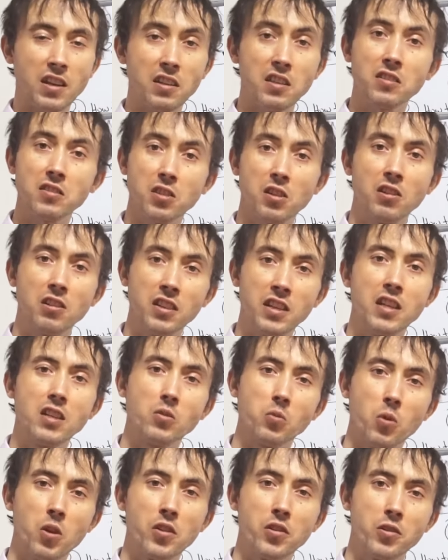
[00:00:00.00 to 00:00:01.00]
because it certainly
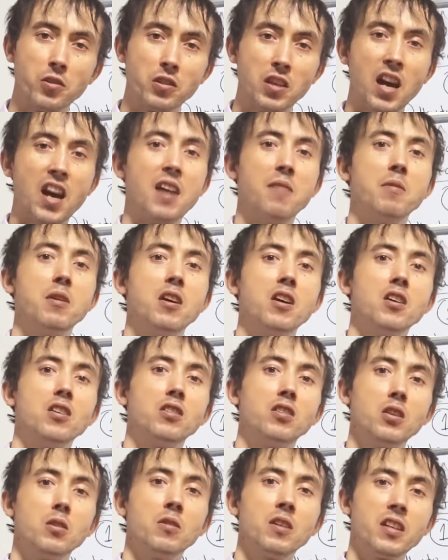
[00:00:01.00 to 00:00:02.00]
is worth your time
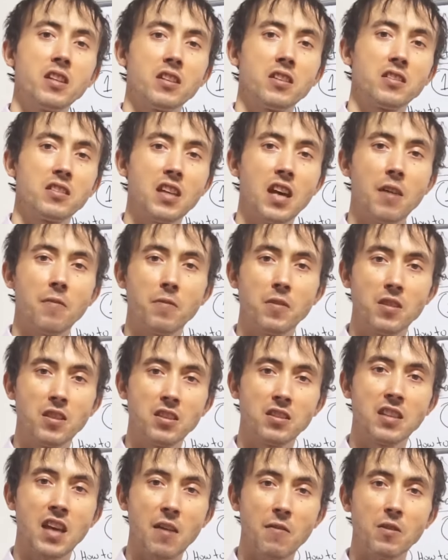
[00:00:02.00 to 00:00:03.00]
doing the stuff that
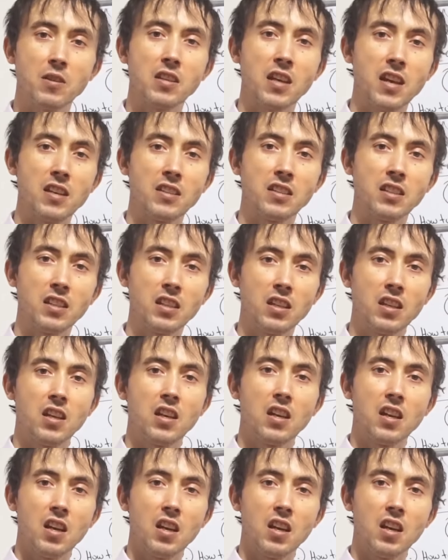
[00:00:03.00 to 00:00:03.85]
this advertising